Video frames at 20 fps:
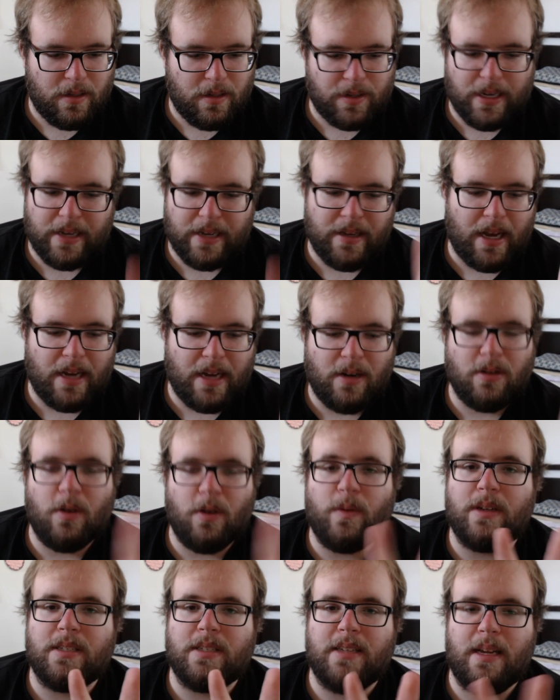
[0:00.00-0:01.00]
Okay, I don't know
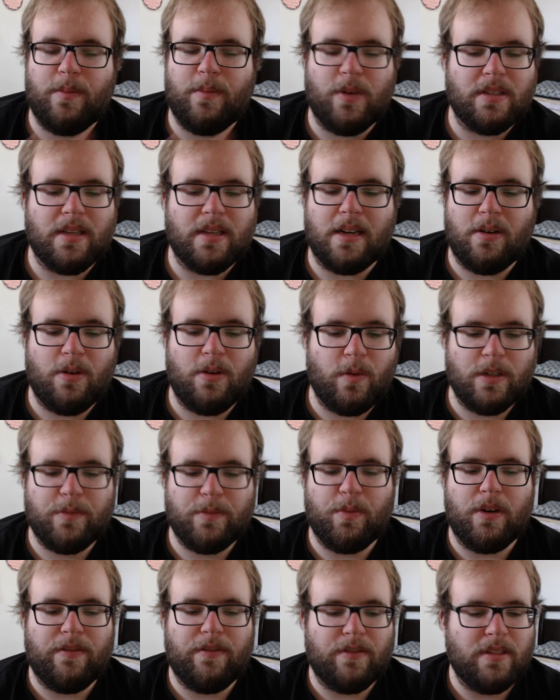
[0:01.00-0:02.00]
what his name was. I don't know what
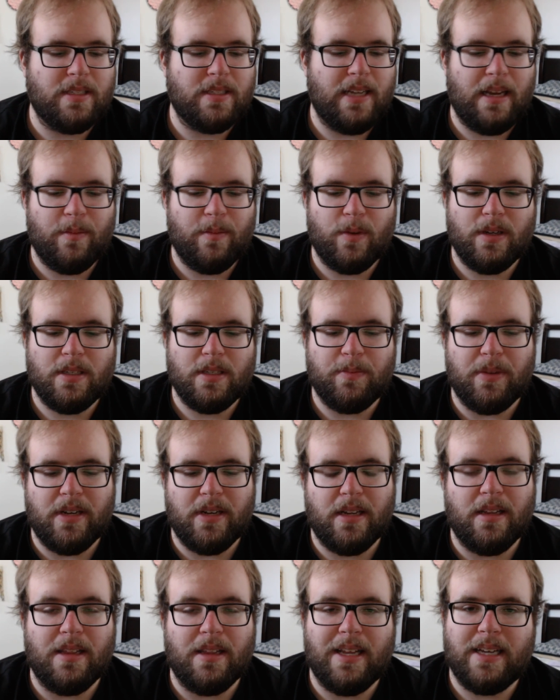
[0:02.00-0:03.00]
his boyfriend's name was, but
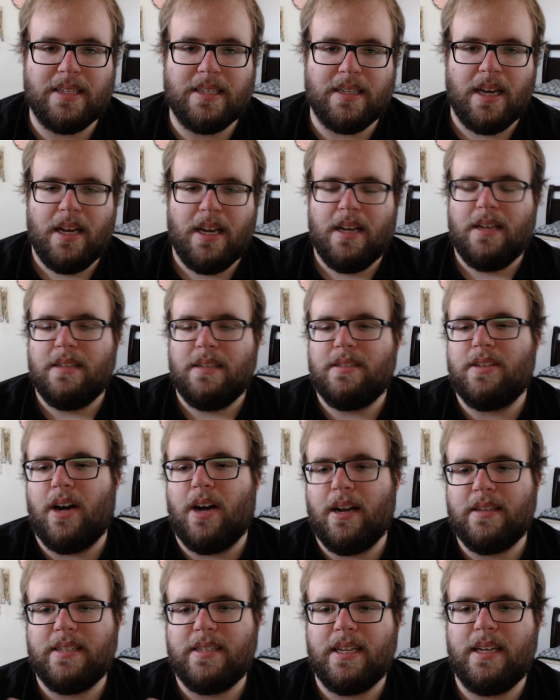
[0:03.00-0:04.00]
nonetheless,
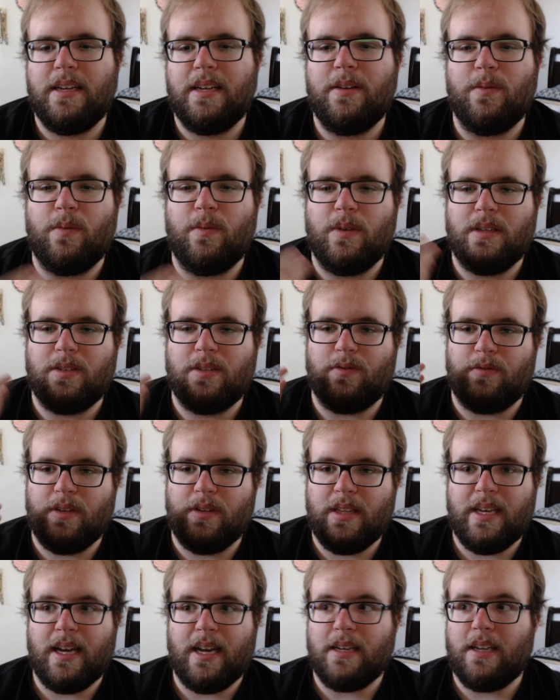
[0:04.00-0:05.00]
Dante was
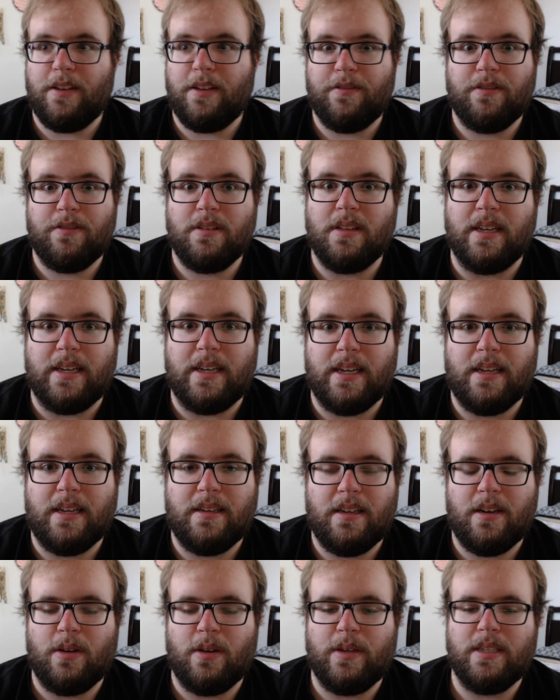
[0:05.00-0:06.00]
really acting friendly,
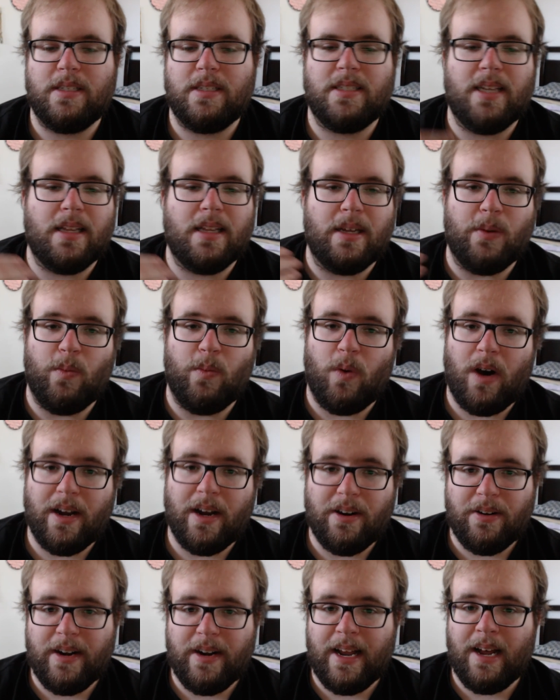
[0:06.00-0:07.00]
and he's selling
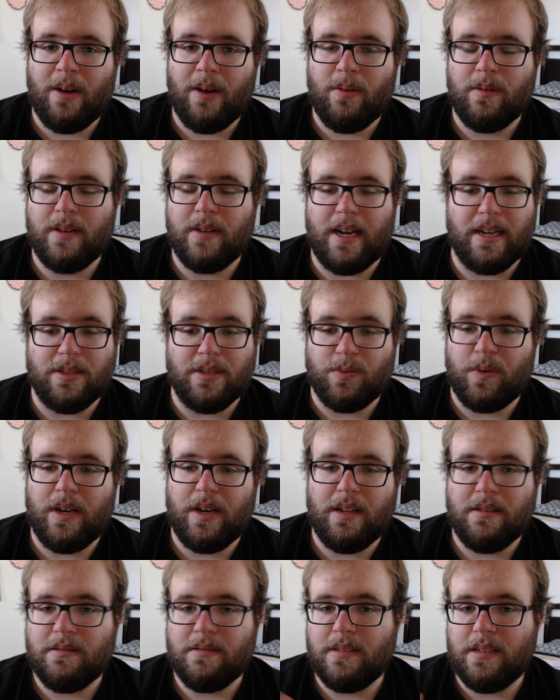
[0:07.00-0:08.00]
water now as
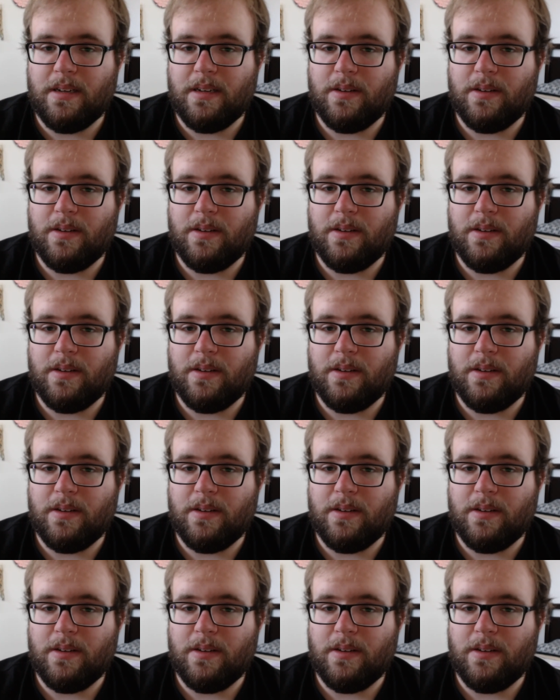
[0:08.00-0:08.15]
well.